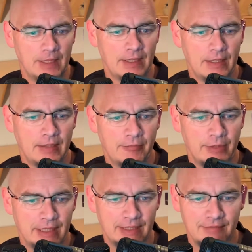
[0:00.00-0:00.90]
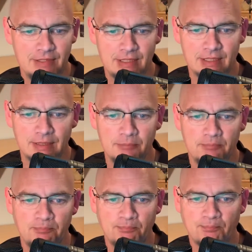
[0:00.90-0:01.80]
then if we have time,
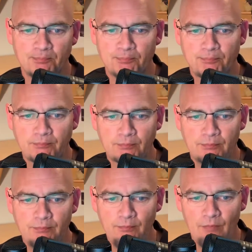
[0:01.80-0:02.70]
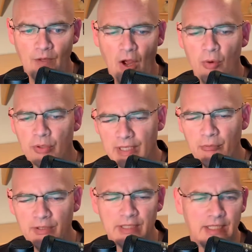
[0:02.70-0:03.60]
Oh,
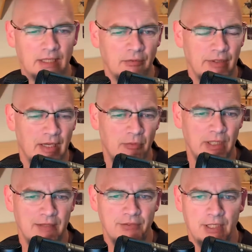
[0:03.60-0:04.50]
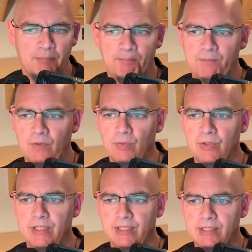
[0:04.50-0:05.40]
we'll hit on, yeah, we'll have time.
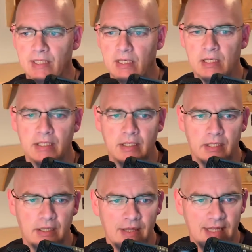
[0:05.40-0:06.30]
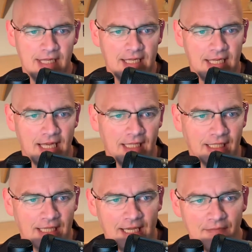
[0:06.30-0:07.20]
We'll hit on the
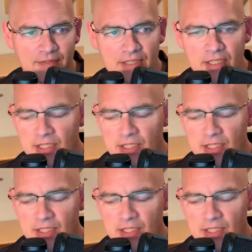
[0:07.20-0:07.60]
left.